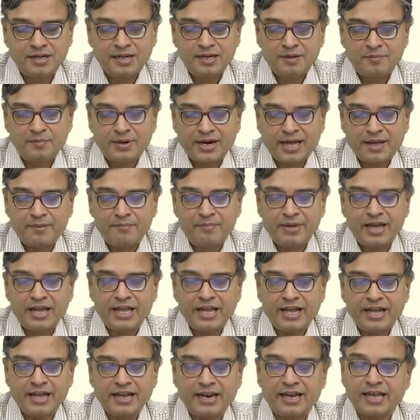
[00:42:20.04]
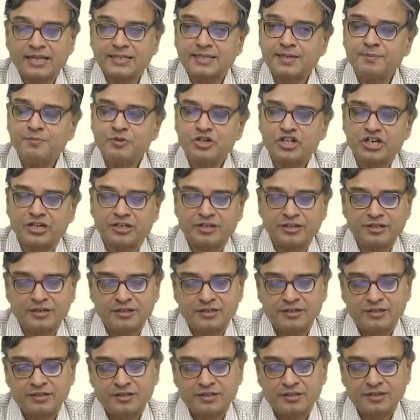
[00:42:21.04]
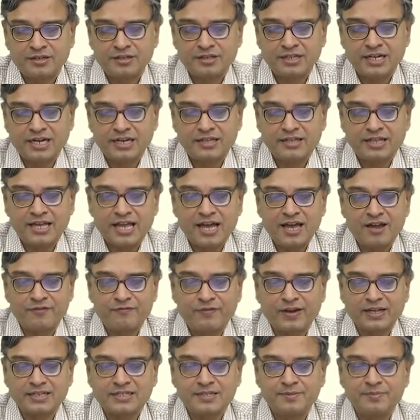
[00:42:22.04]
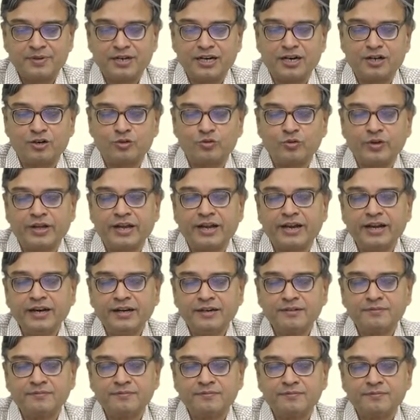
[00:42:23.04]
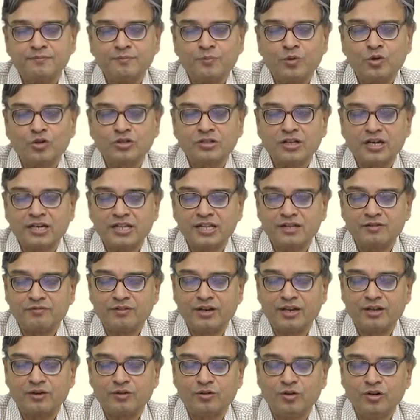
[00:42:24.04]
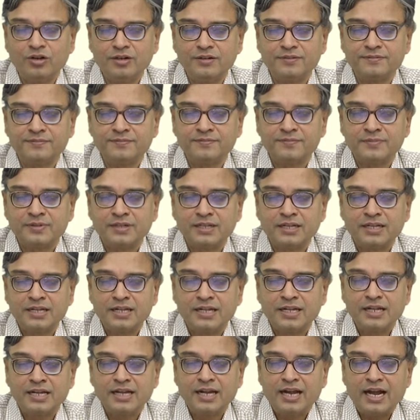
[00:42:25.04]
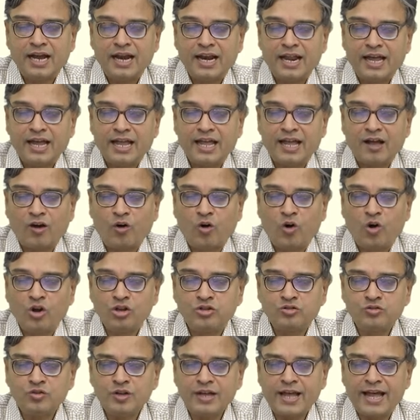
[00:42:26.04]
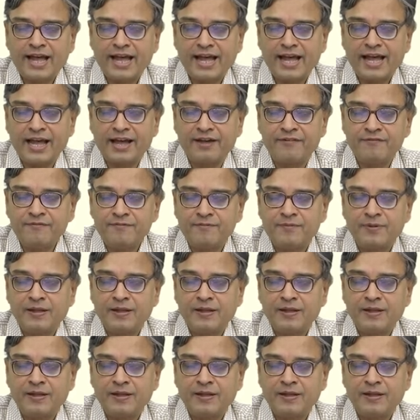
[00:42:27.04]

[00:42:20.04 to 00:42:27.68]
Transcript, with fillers: but I am making an assumption that they are flexible and doing it, both are equally good. And I also have